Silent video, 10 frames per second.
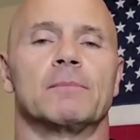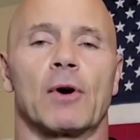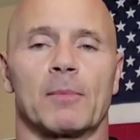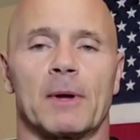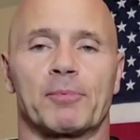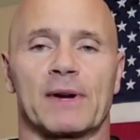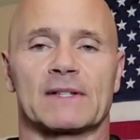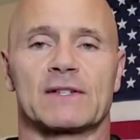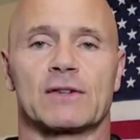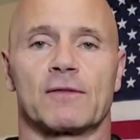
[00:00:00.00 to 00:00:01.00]
barbell
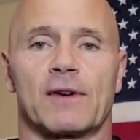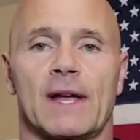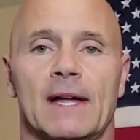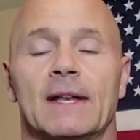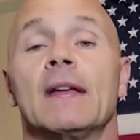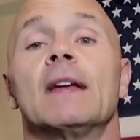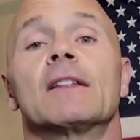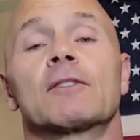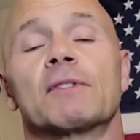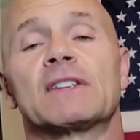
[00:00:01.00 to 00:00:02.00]
presses overhead.
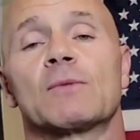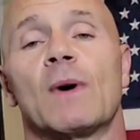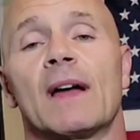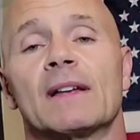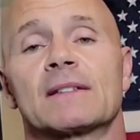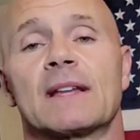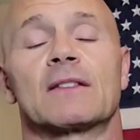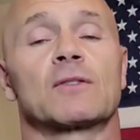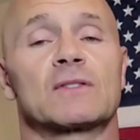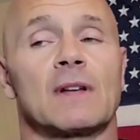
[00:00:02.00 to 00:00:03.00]
The reason why is
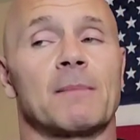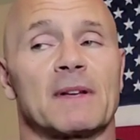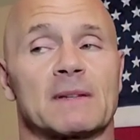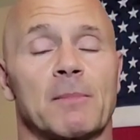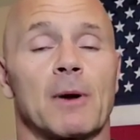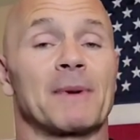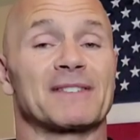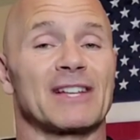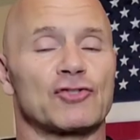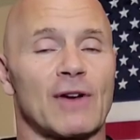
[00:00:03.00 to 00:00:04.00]
that those dumbbells and
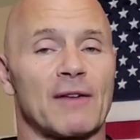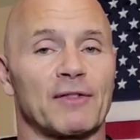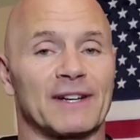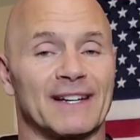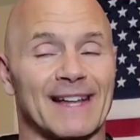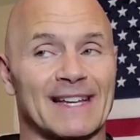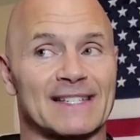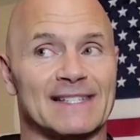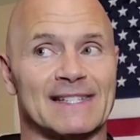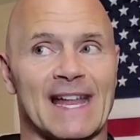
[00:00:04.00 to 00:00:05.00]
barbells, they travel in a
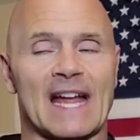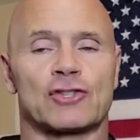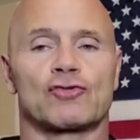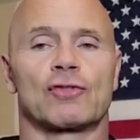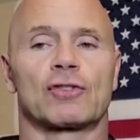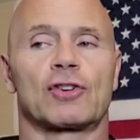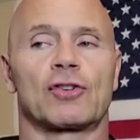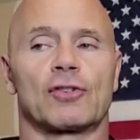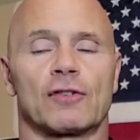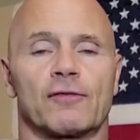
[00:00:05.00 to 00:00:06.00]
nice natural
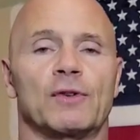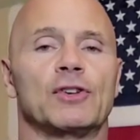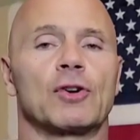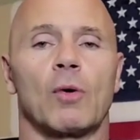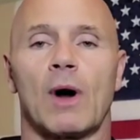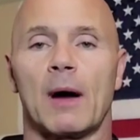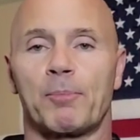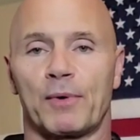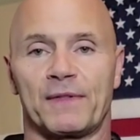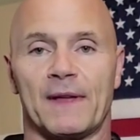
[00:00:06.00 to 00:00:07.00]
curve. When you go
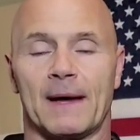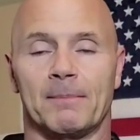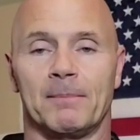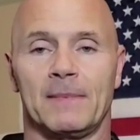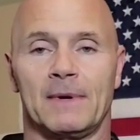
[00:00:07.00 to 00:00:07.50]
up with them,